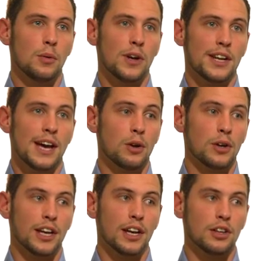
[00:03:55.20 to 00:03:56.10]
We're now
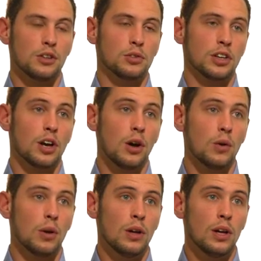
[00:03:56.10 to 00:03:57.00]
looking at using
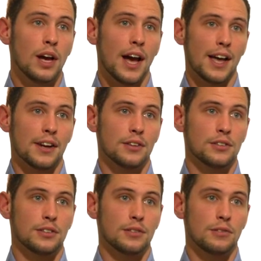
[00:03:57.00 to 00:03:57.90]
Colt and
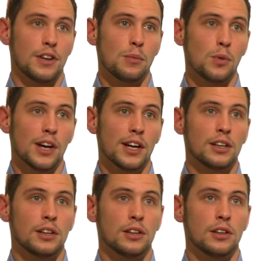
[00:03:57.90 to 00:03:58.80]
VMware
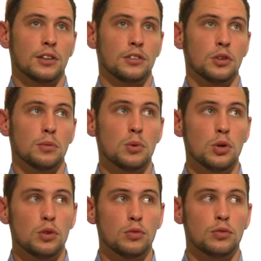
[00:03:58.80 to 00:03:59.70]
to
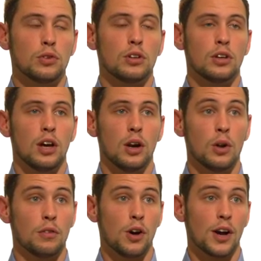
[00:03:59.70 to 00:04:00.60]
move a
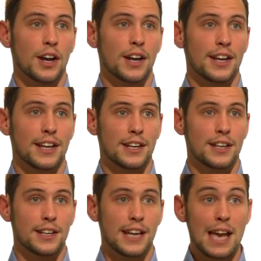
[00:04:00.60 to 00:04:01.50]
lot of our
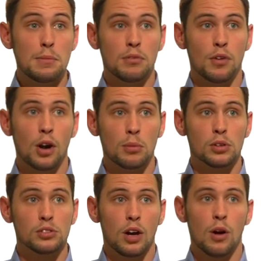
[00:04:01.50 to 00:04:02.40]
game
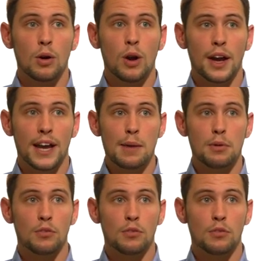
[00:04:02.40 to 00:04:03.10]
environments, our online game